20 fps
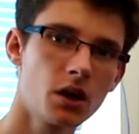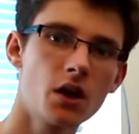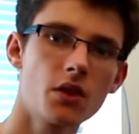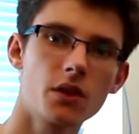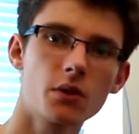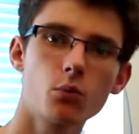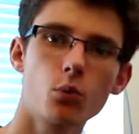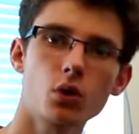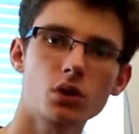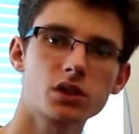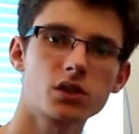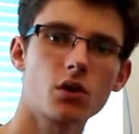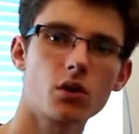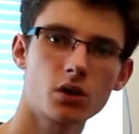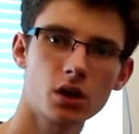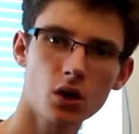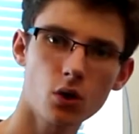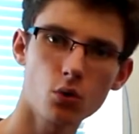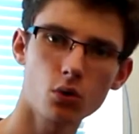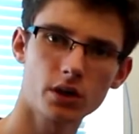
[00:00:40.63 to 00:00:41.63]
then what sort of
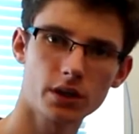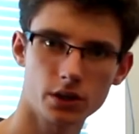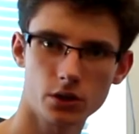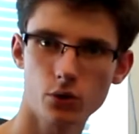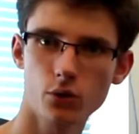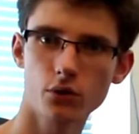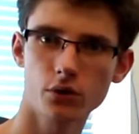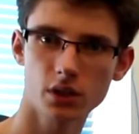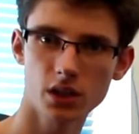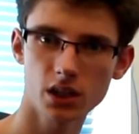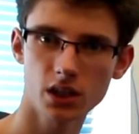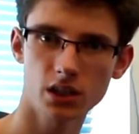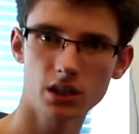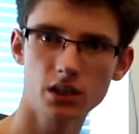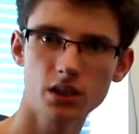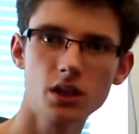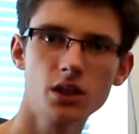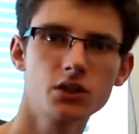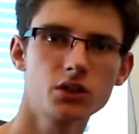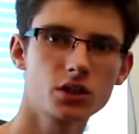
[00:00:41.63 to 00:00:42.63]
cooling you'll need
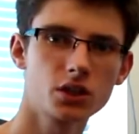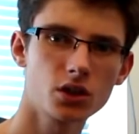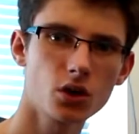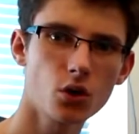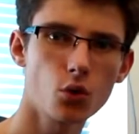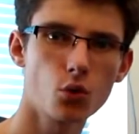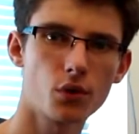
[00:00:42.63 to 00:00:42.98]
to cool